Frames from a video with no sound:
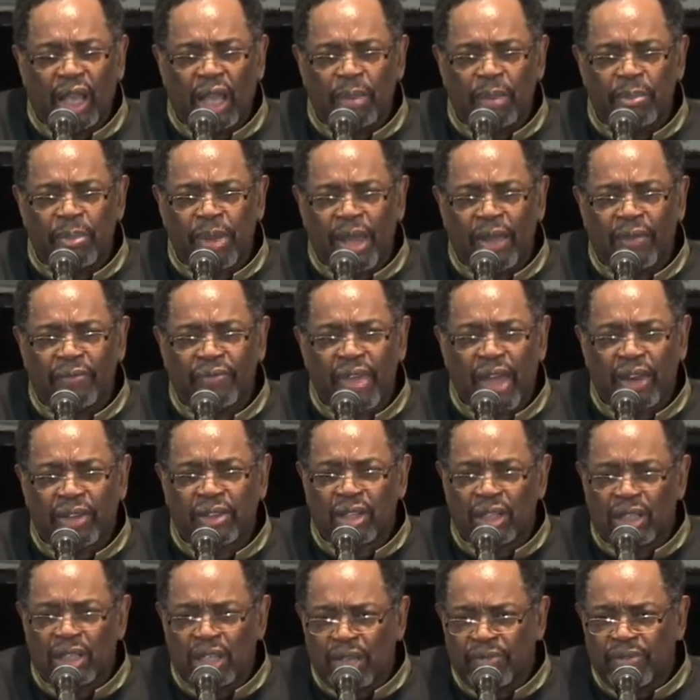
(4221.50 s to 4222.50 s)
Amen. That
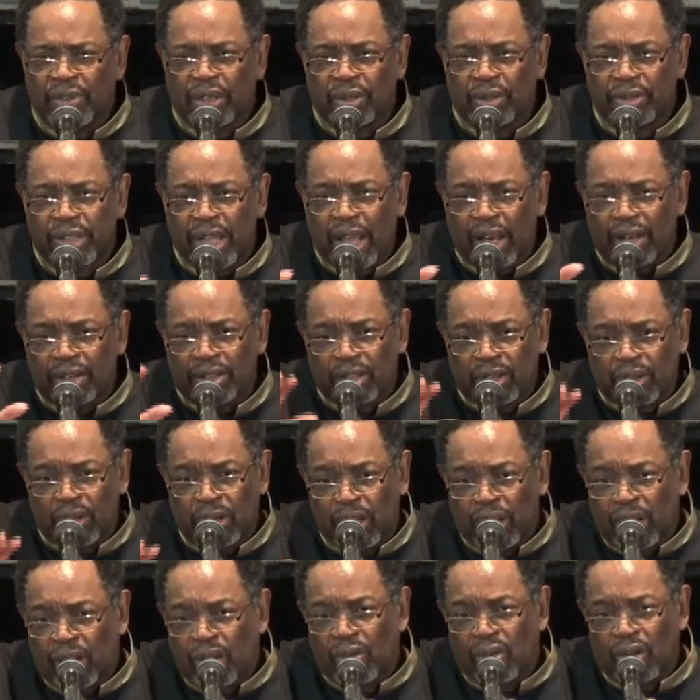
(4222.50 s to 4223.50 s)
is living, that is
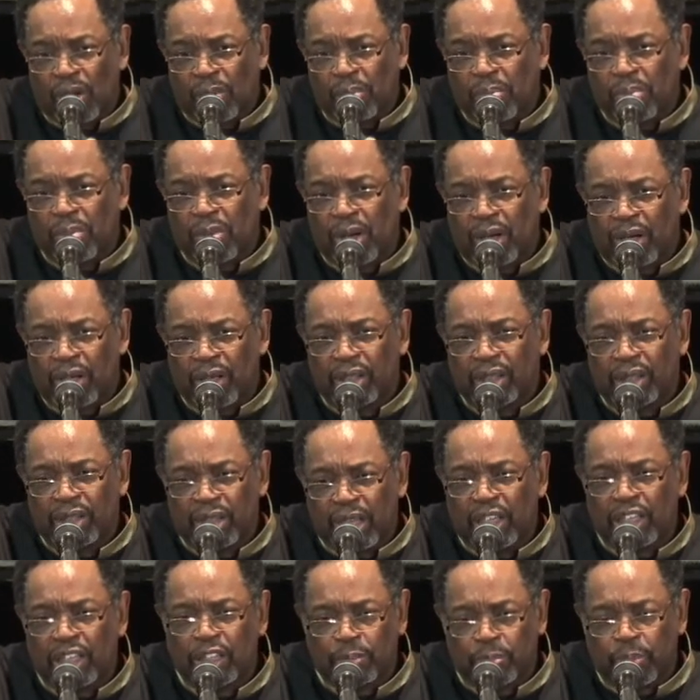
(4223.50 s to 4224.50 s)
here among
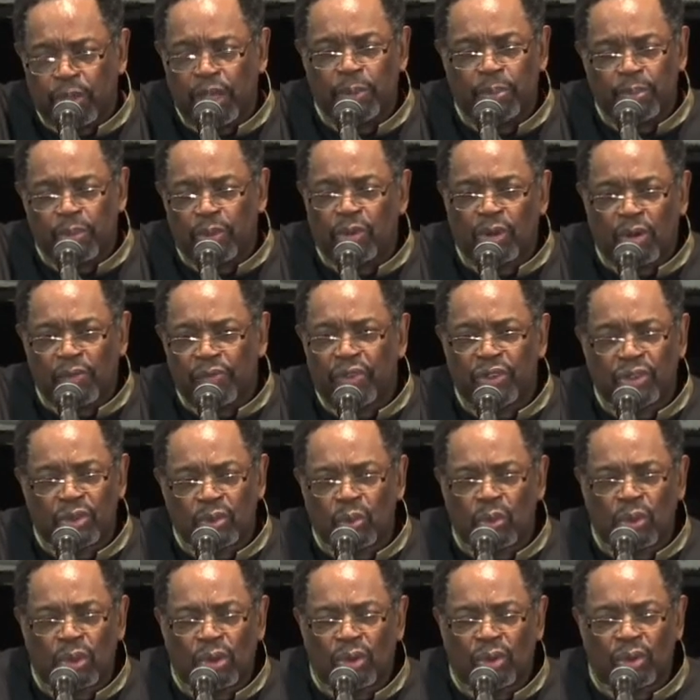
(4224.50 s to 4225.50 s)
these people of
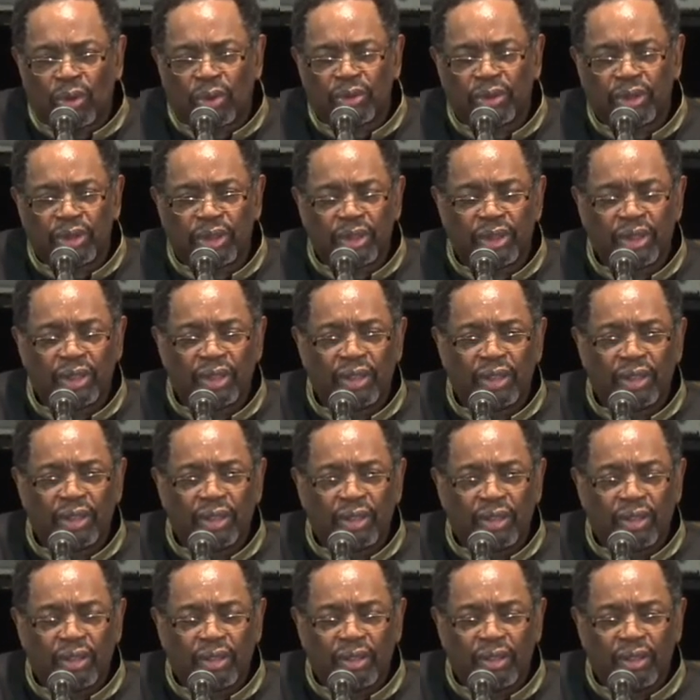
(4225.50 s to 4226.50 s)
this world.
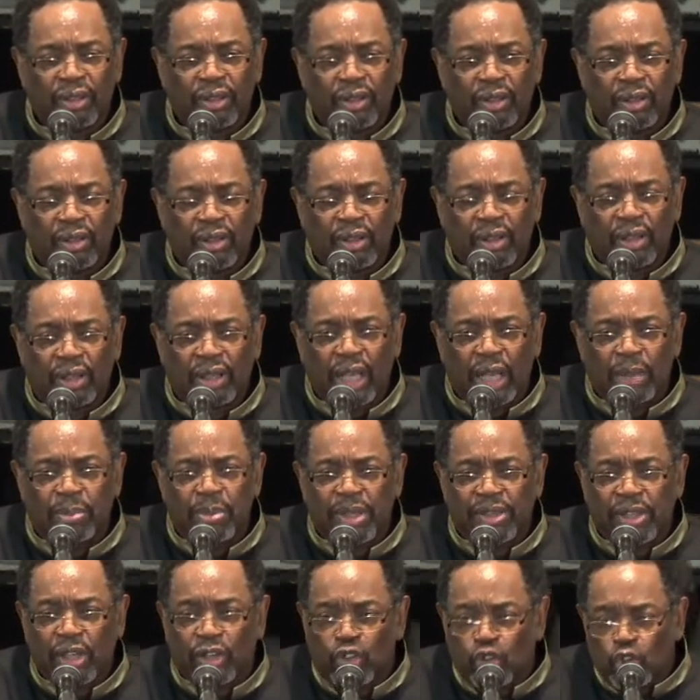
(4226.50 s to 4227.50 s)

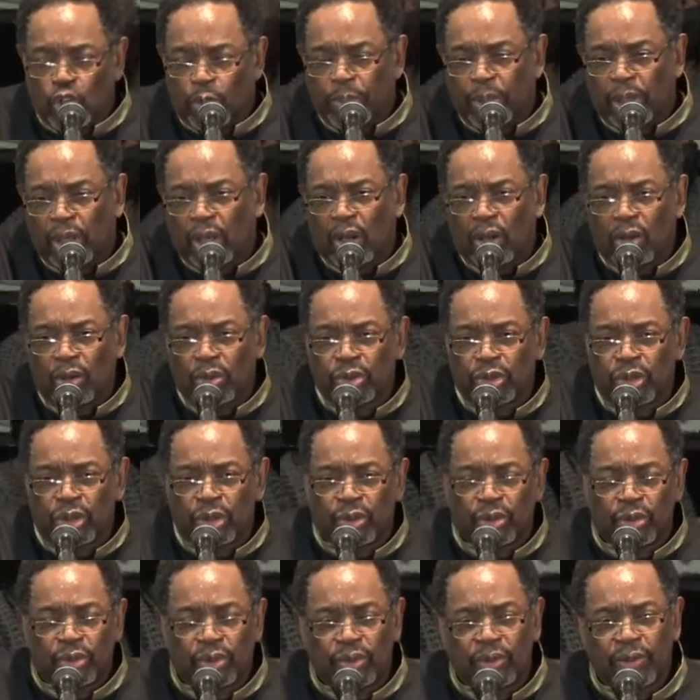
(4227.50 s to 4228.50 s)
Amen. That you belong
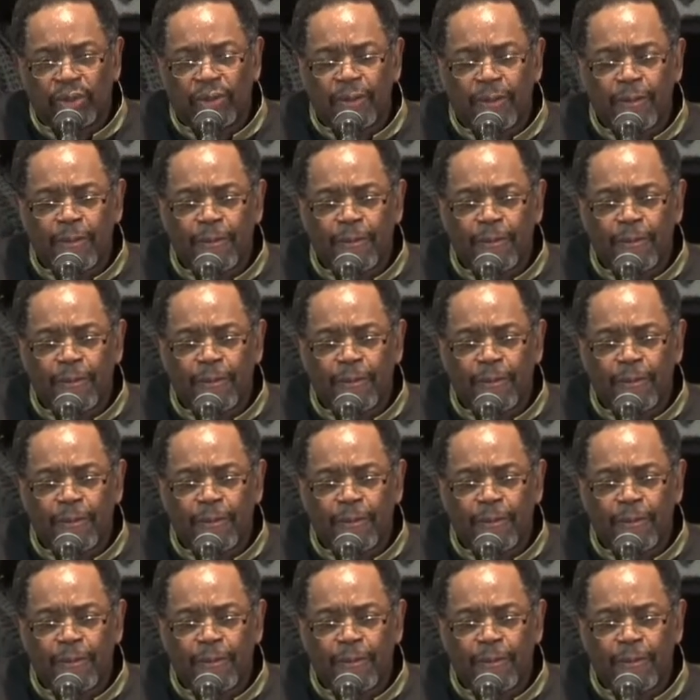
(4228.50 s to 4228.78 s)
to.